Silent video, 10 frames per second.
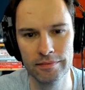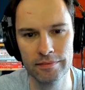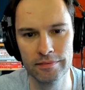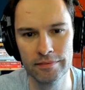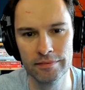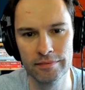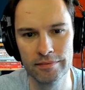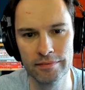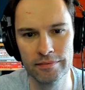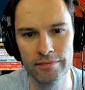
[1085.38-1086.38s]

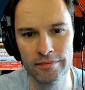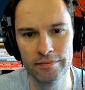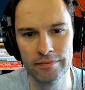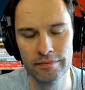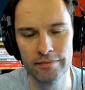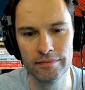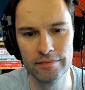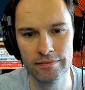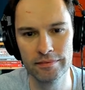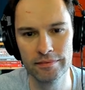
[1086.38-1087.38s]

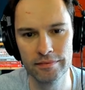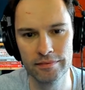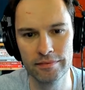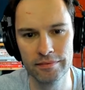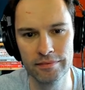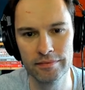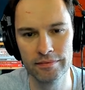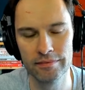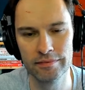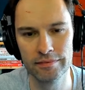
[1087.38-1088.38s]

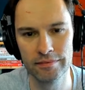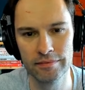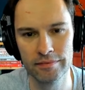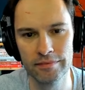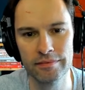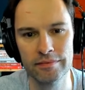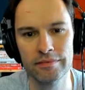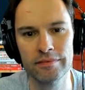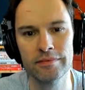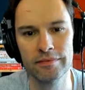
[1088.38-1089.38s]

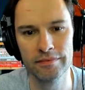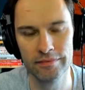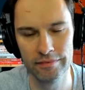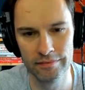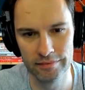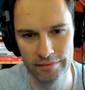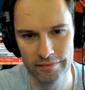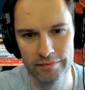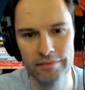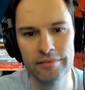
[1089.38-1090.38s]
No words are spoken by the person on screen.